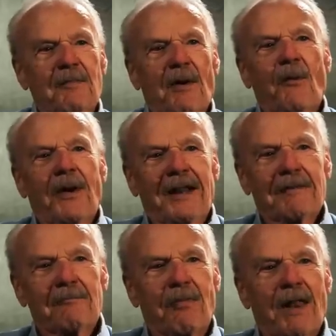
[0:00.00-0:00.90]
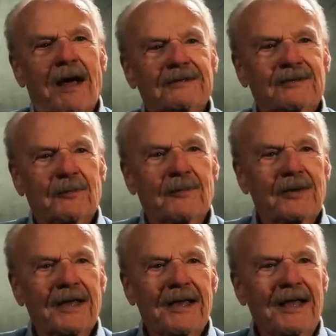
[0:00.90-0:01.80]
But when it blossomed,
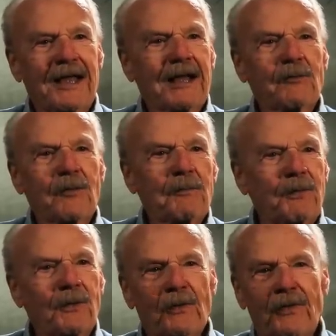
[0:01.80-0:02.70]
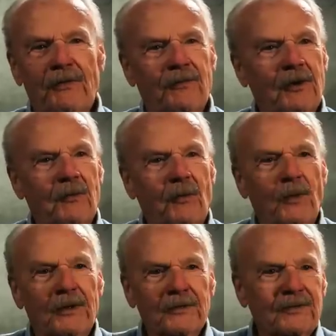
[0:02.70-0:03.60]
it would pull the front
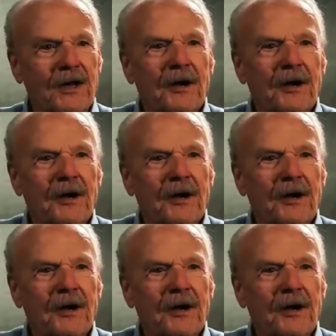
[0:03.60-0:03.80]
wheels